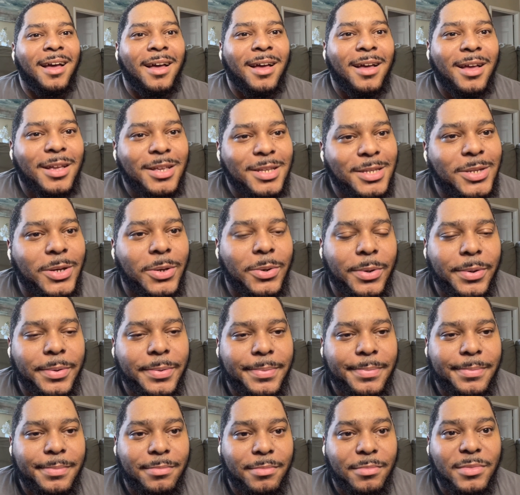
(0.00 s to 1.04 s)

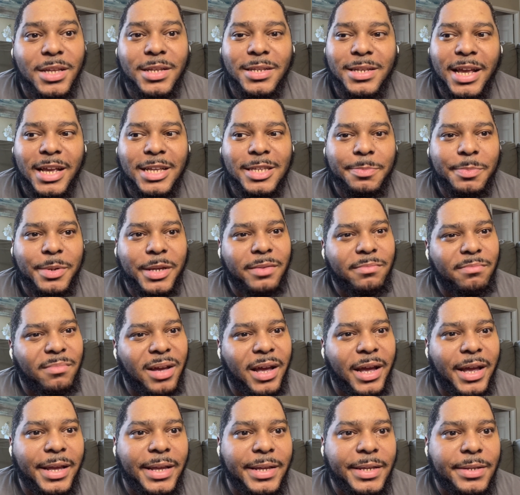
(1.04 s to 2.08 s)
So this has been
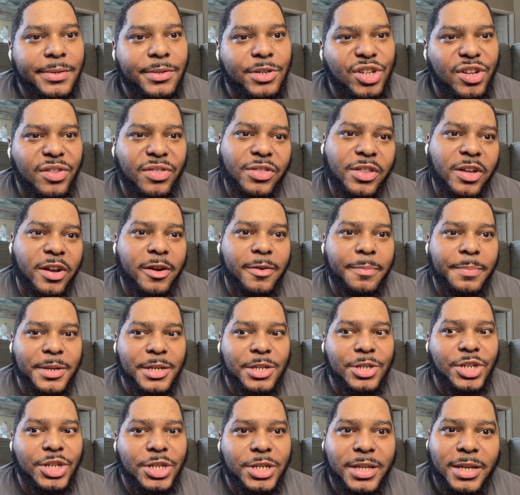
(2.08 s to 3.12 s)
my gene therapy
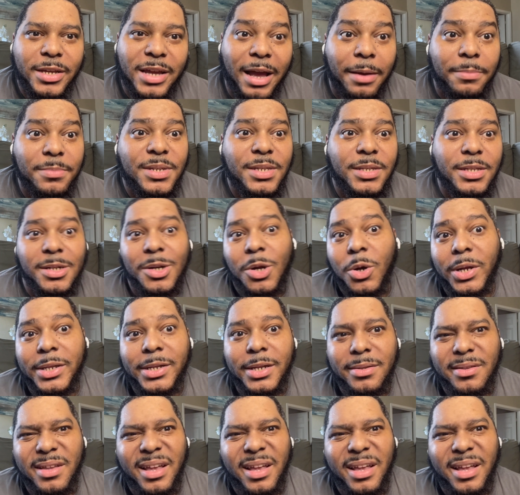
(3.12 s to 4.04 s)
journey. I'm still on it.